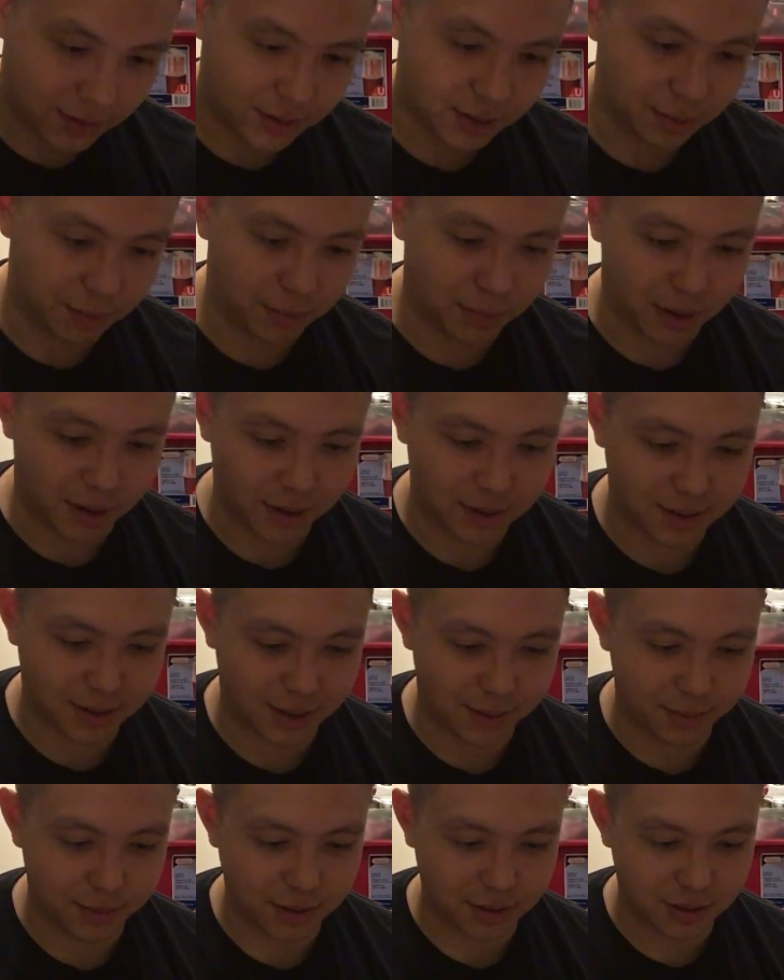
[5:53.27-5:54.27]
is some box
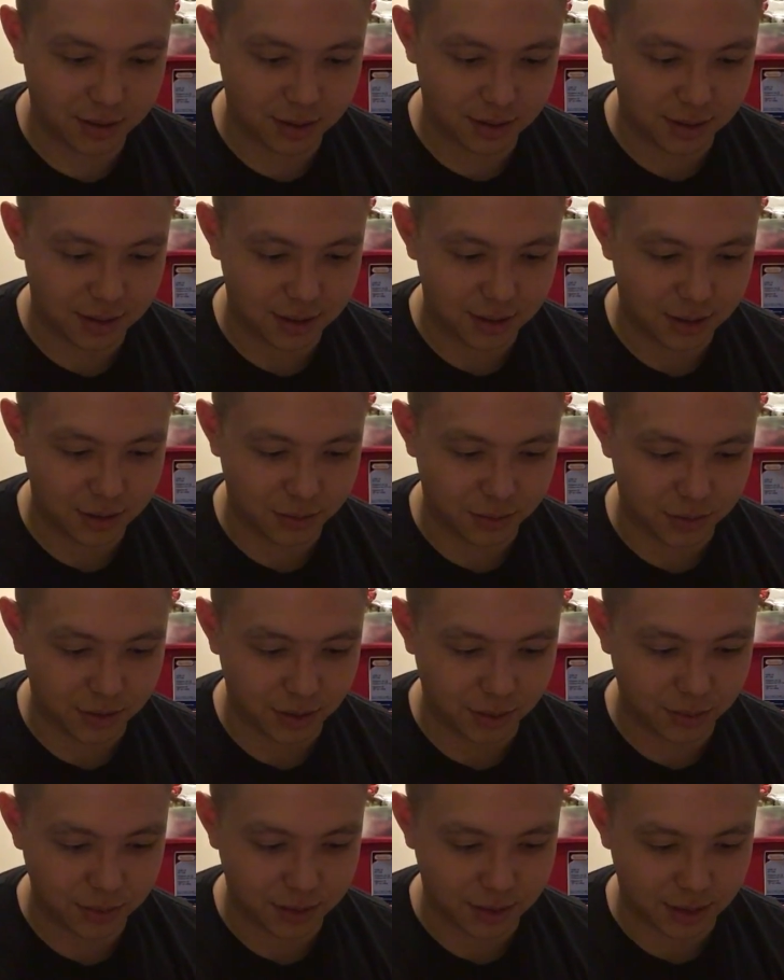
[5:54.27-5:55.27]
damage on this, which I
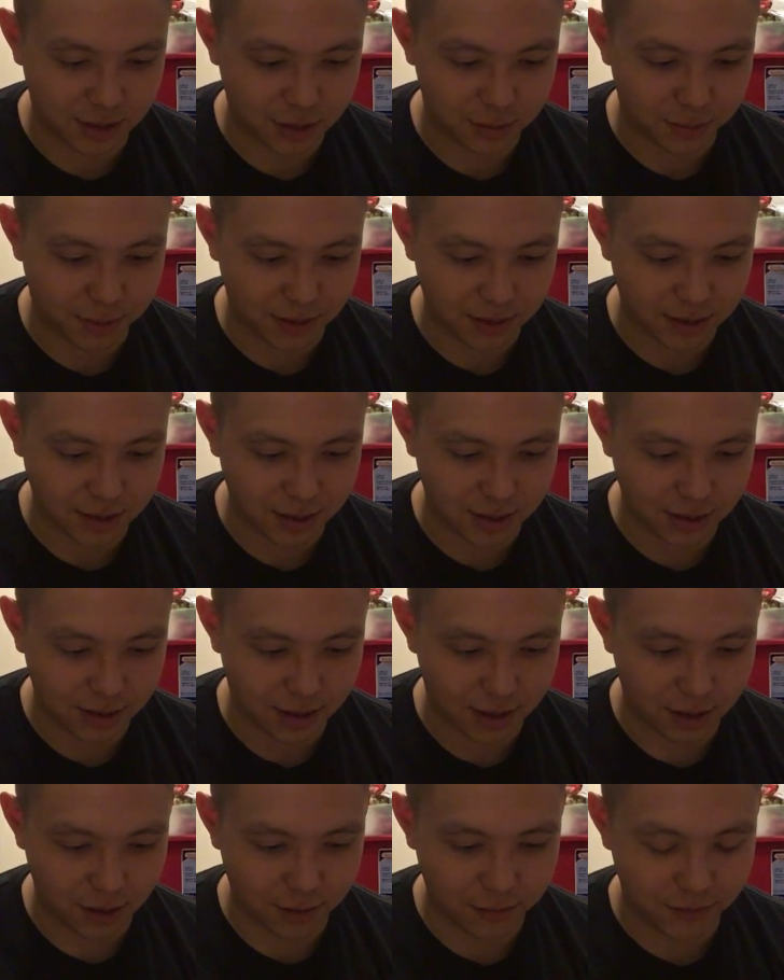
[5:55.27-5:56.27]
wasn't expecting.
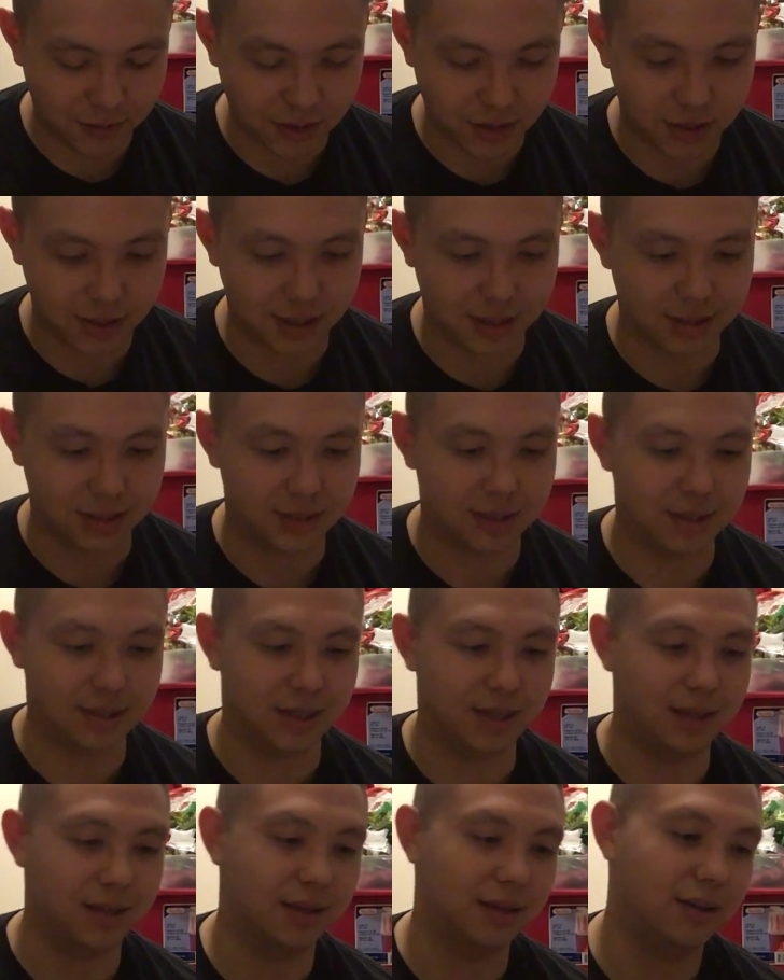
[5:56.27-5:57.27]
I don't know if I just didn't
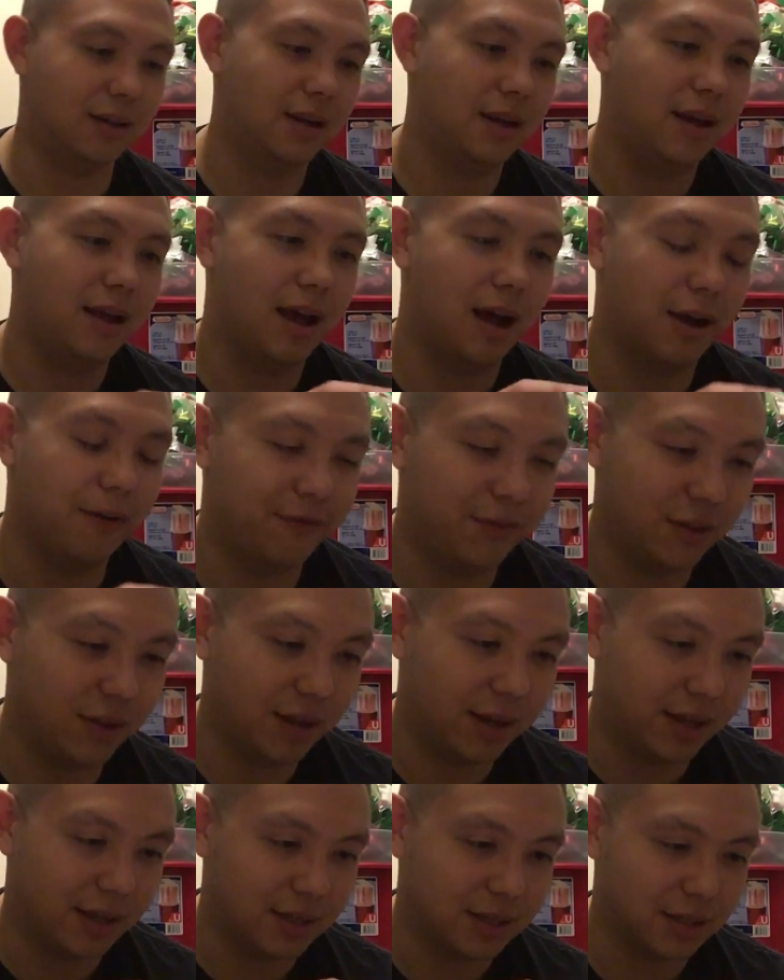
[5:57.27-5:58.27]
see it. I feel
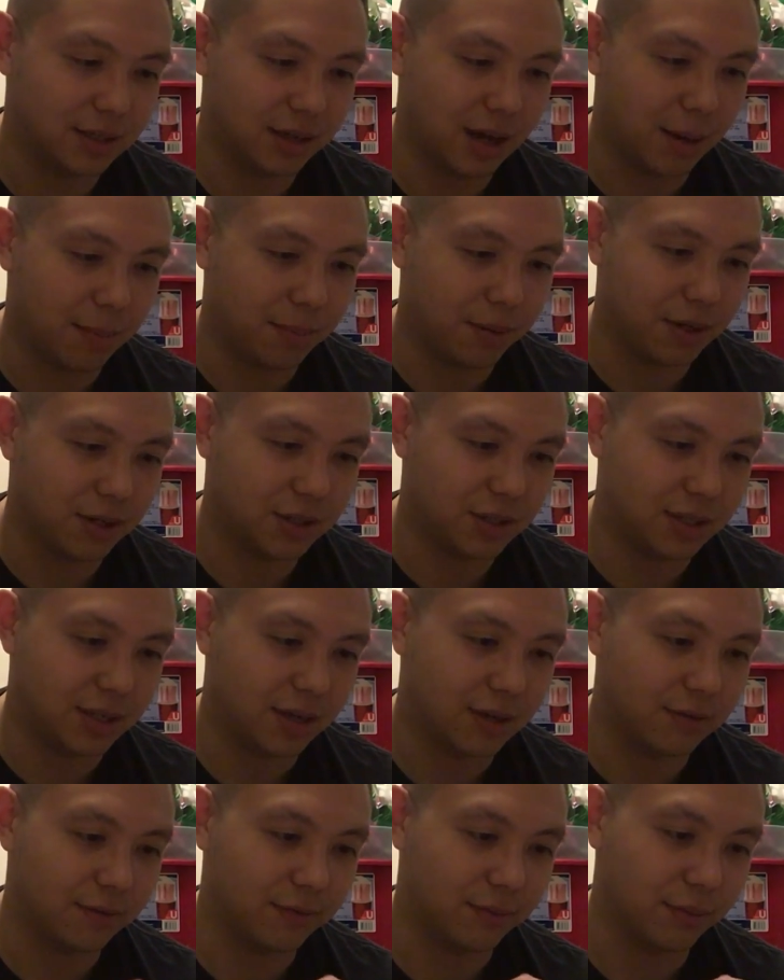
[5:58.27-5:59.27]
like it just got pressed
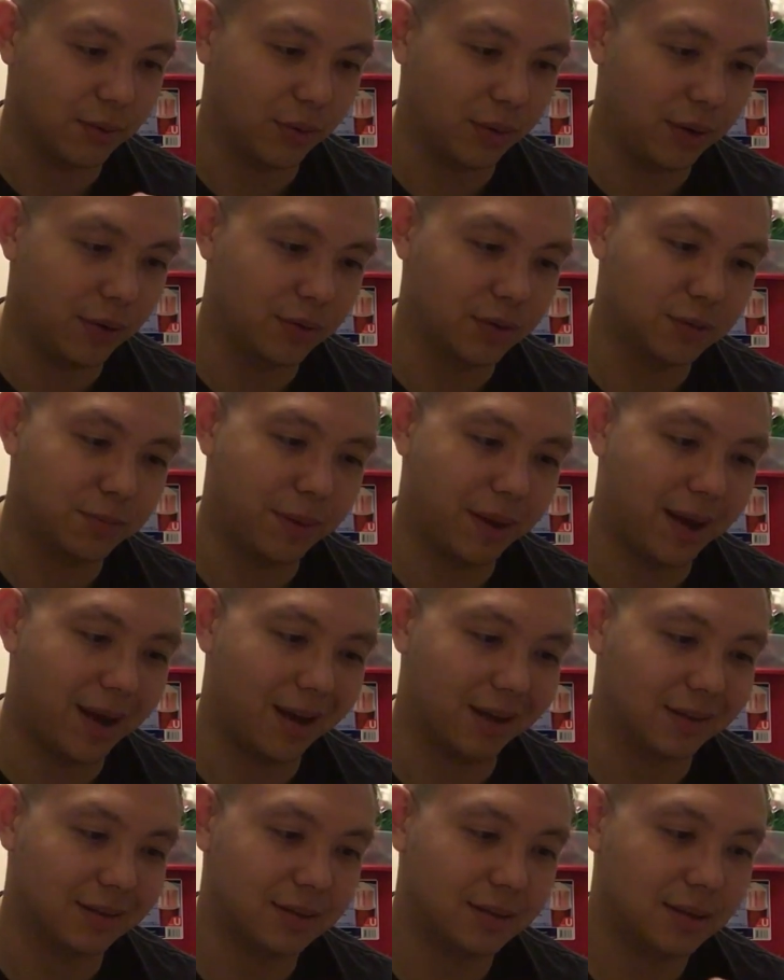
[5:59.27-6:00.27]
down from the way it was
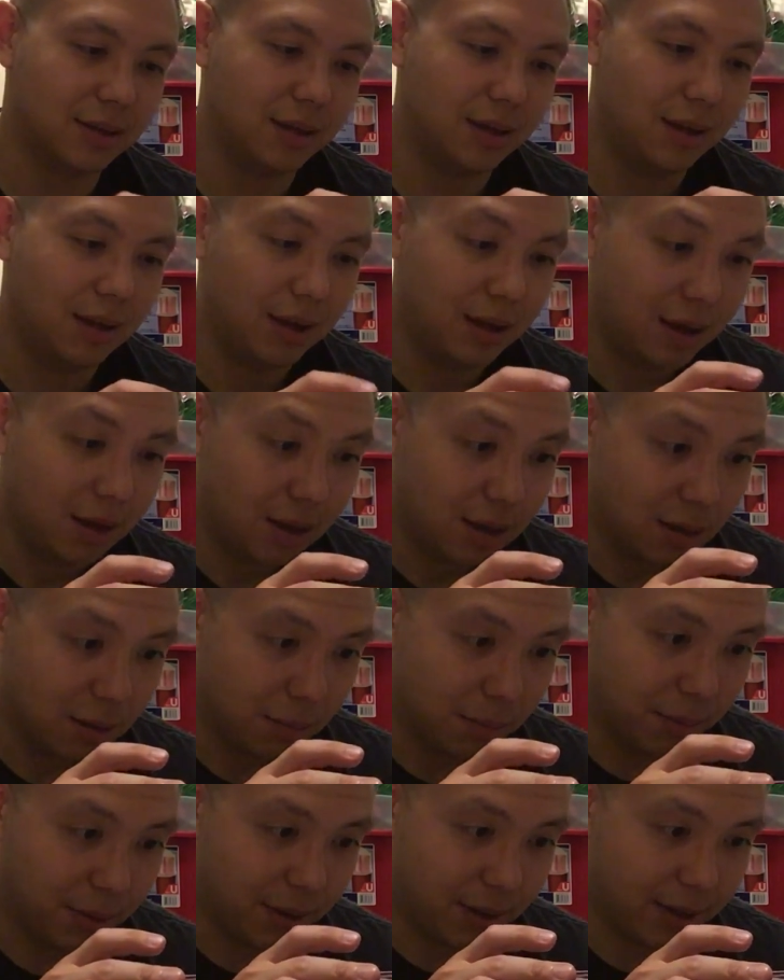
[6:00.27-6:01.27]
packed.
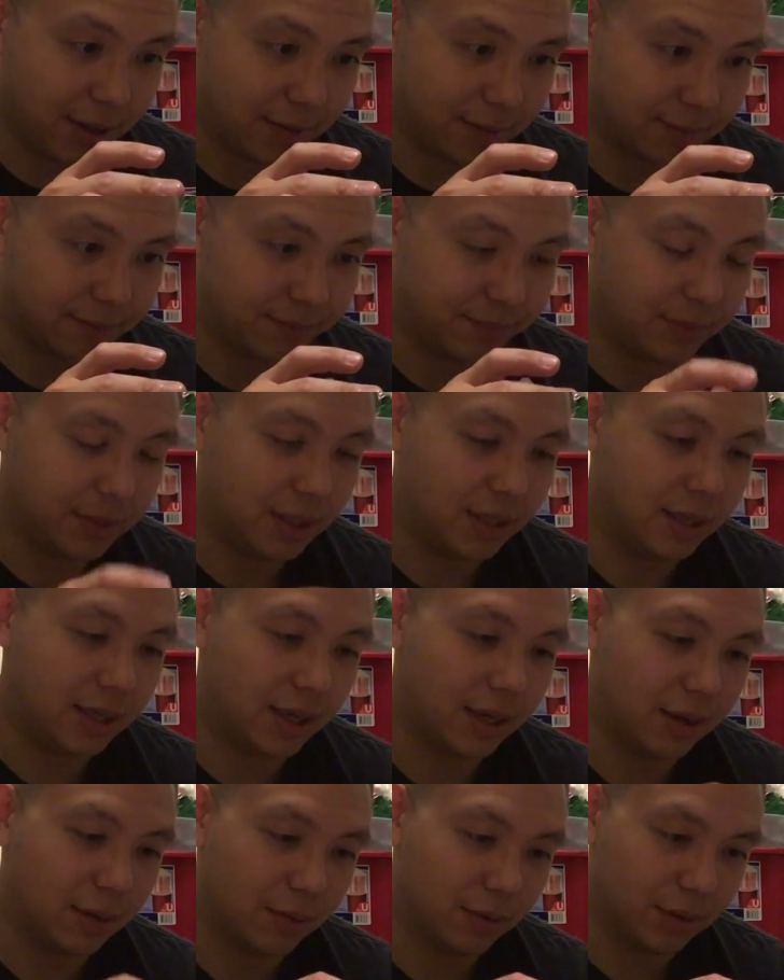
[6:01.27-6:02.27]
But you
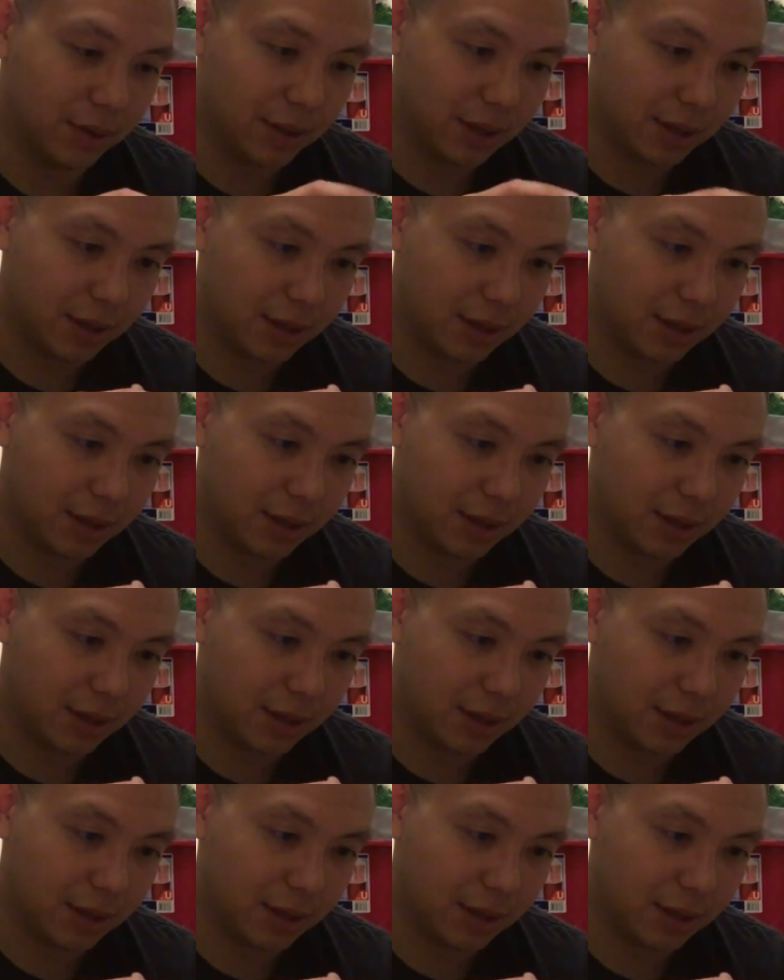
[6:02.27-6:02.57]
can't really